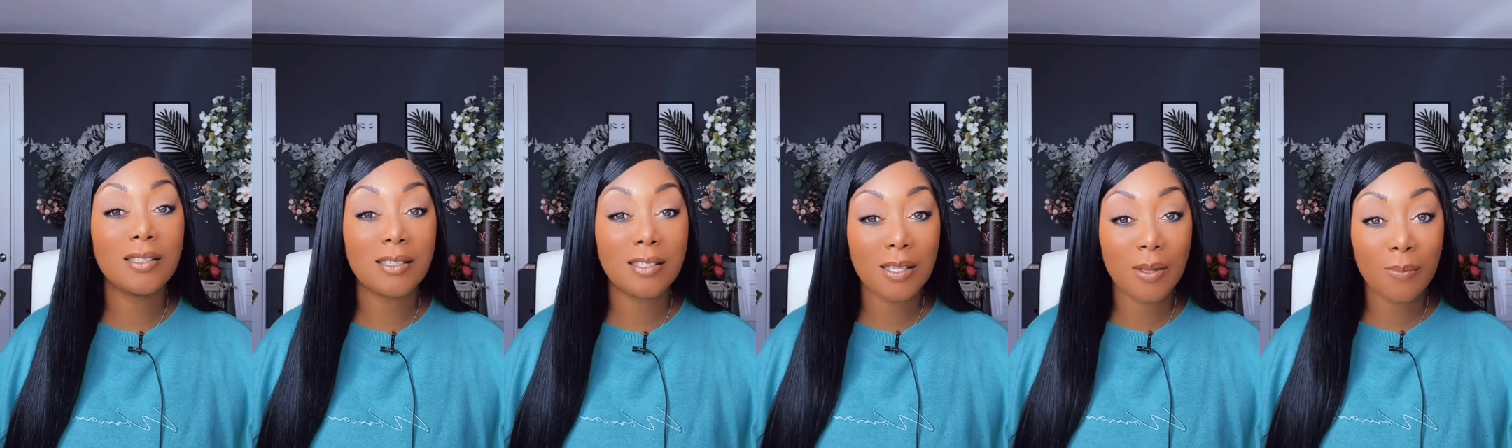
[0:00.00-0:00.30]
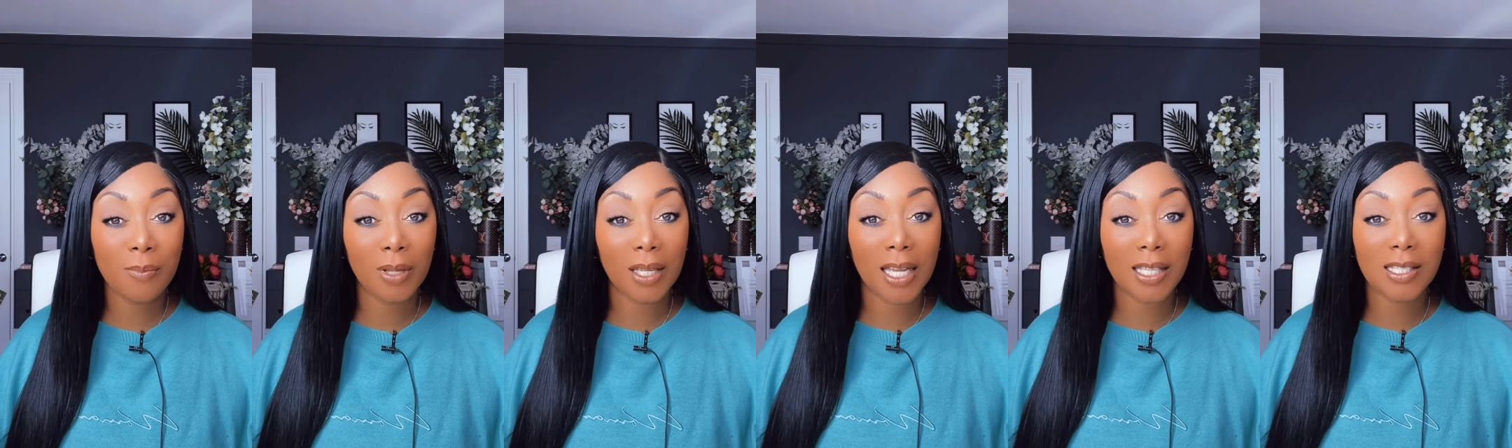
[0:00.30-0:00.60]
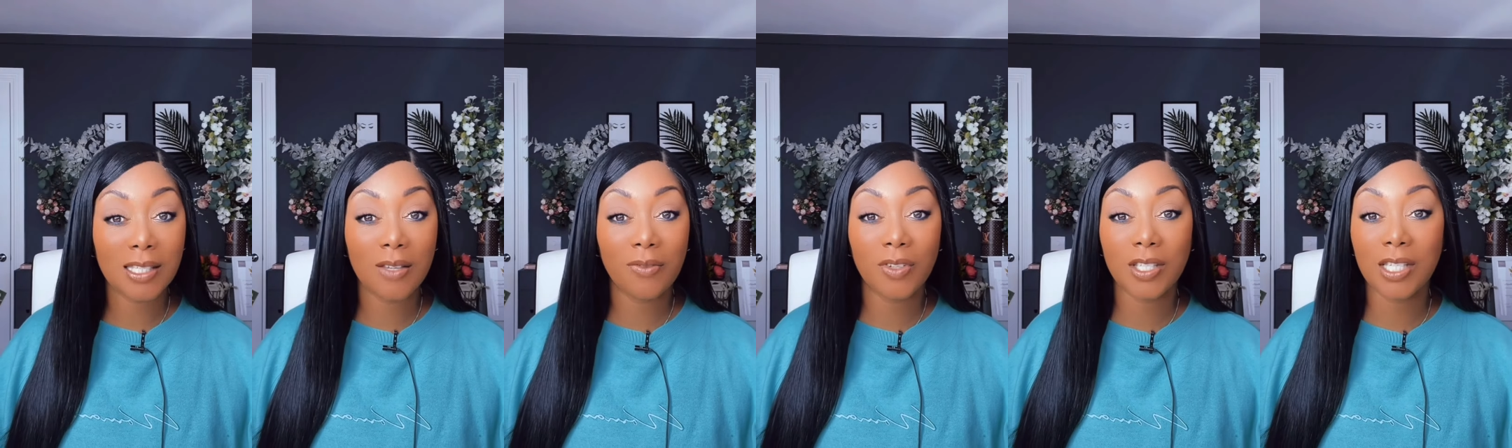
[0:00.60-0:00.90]
simple
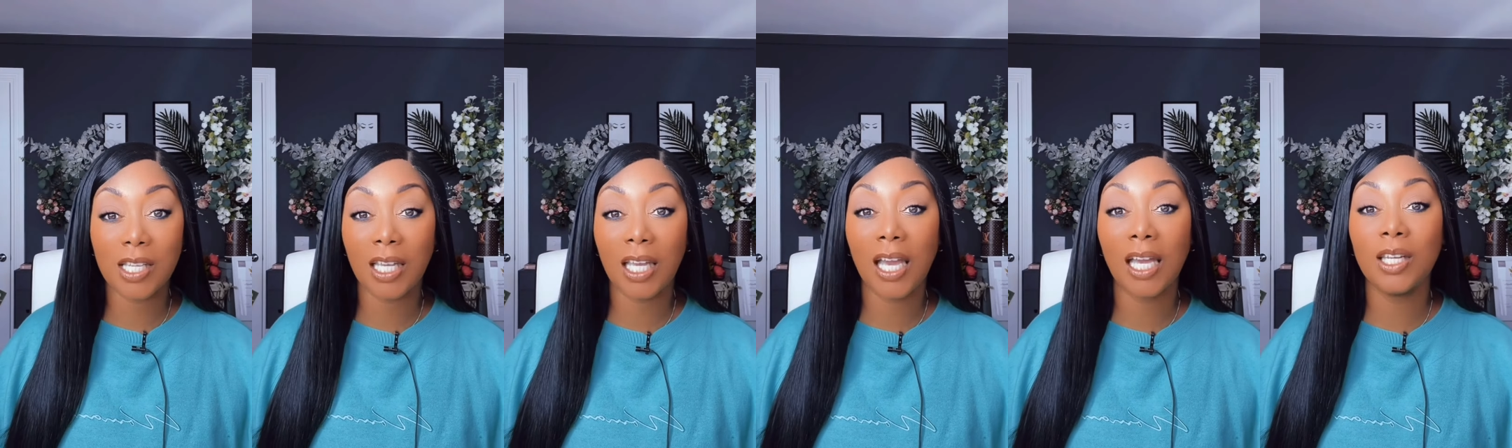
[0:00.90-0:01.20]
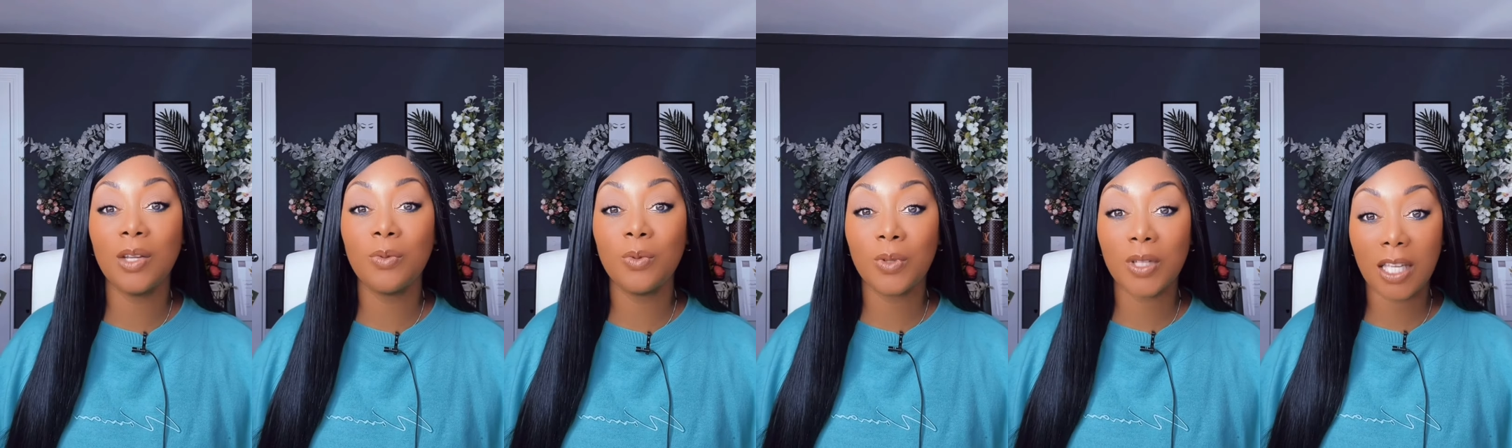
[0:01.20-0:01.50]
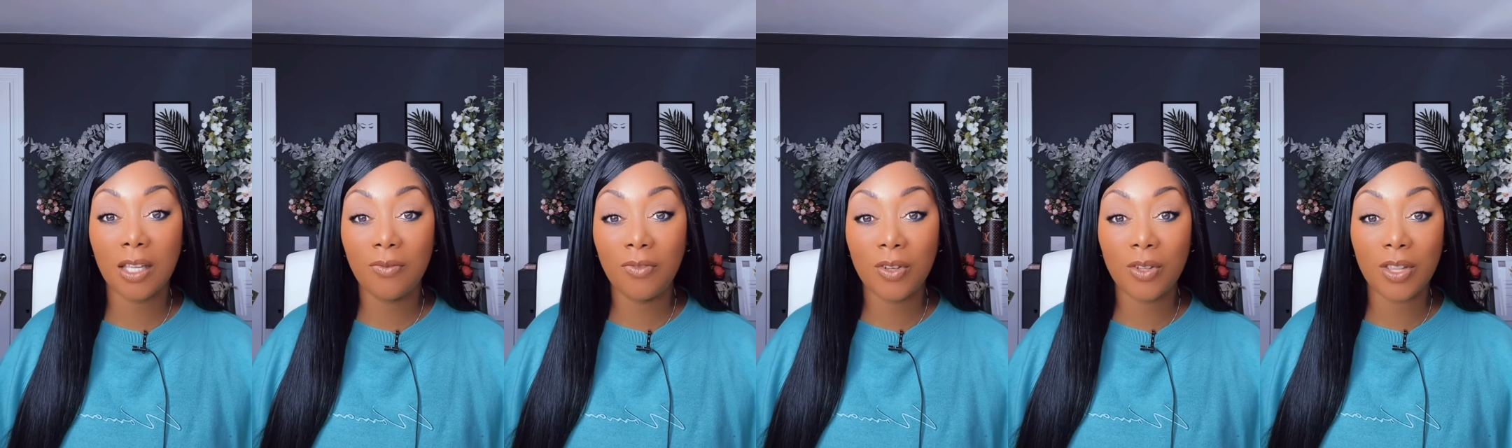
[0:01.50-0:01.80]
activity and it will
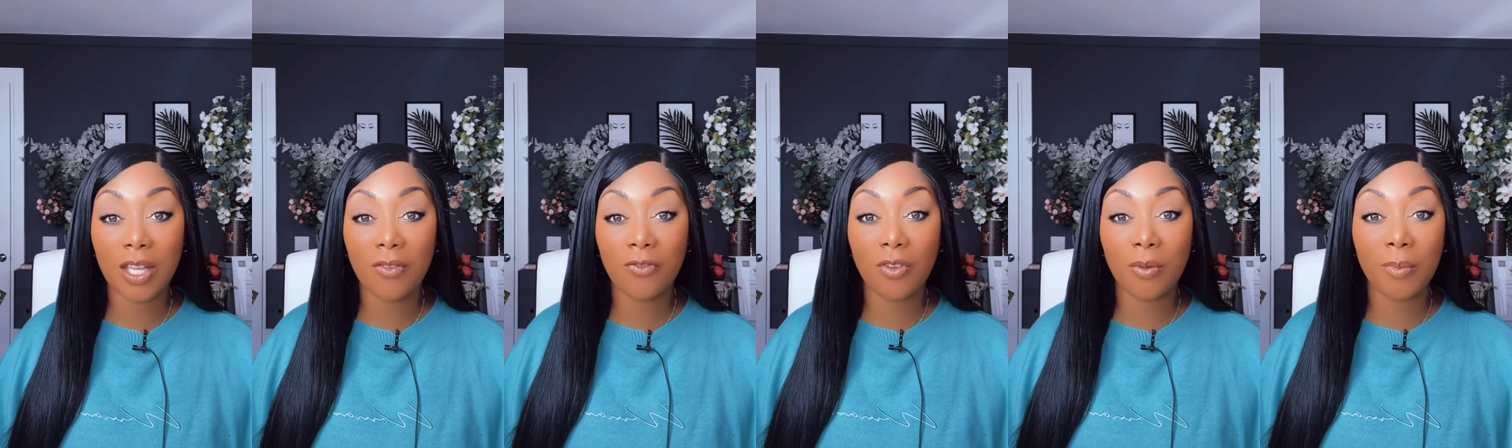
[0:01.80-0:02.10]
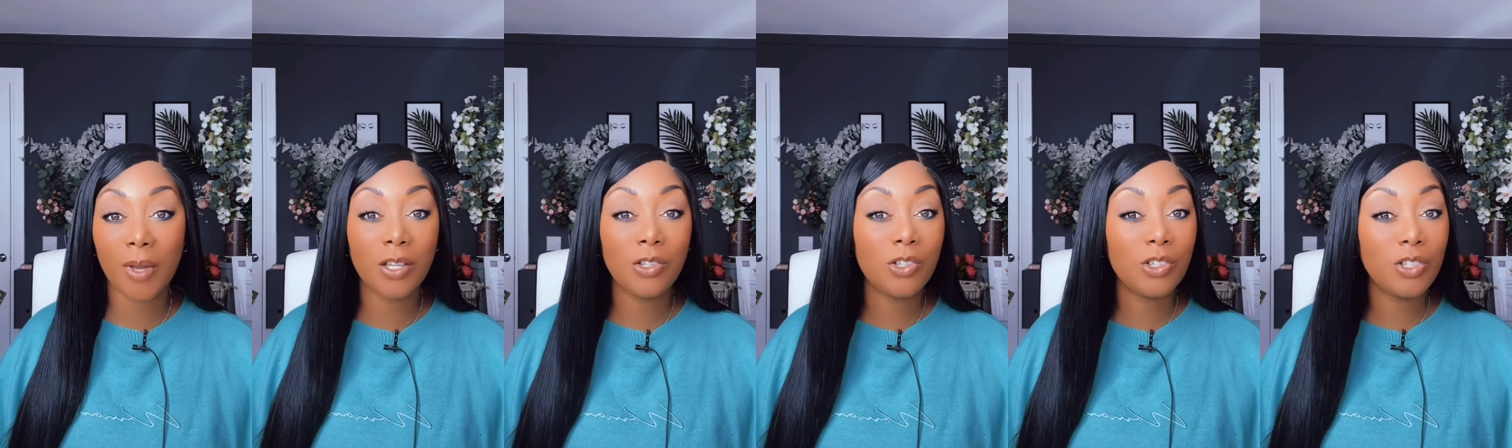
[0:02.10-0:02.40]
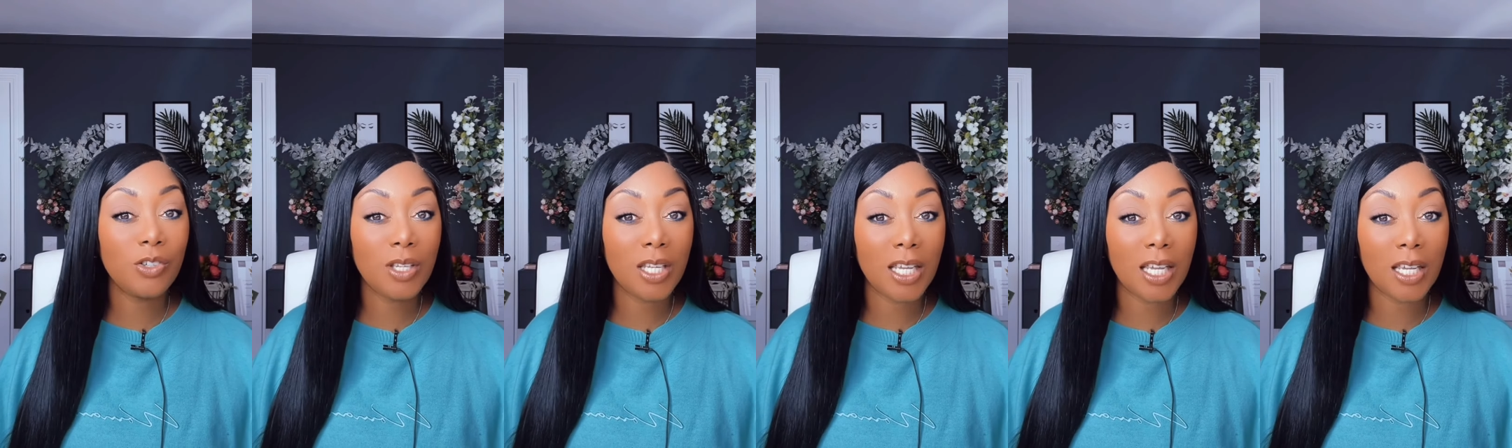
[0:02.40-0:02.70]
give you the information
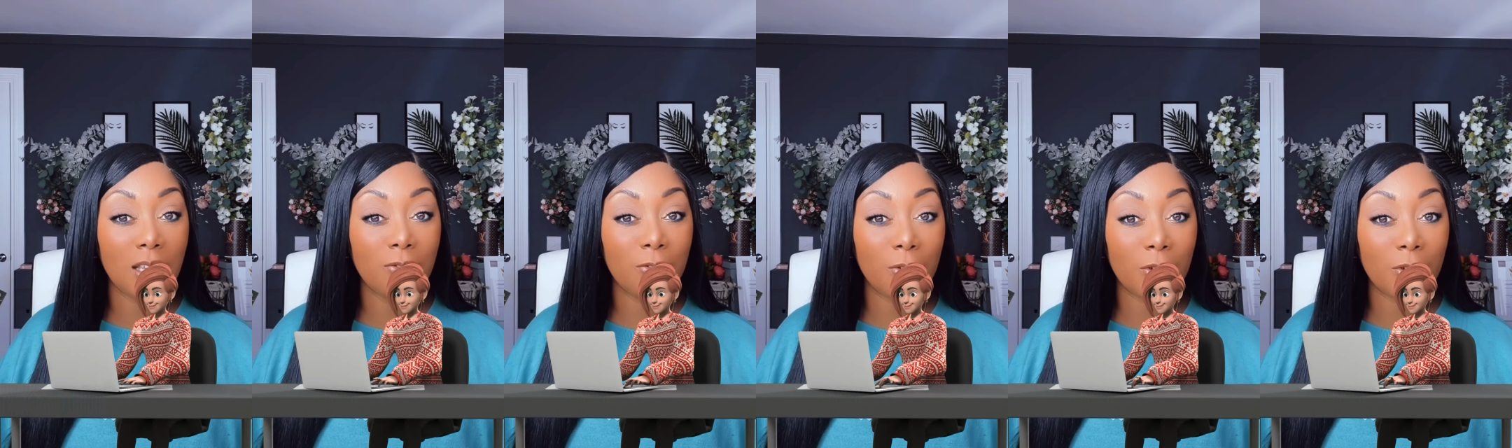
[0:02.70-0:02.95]
you need for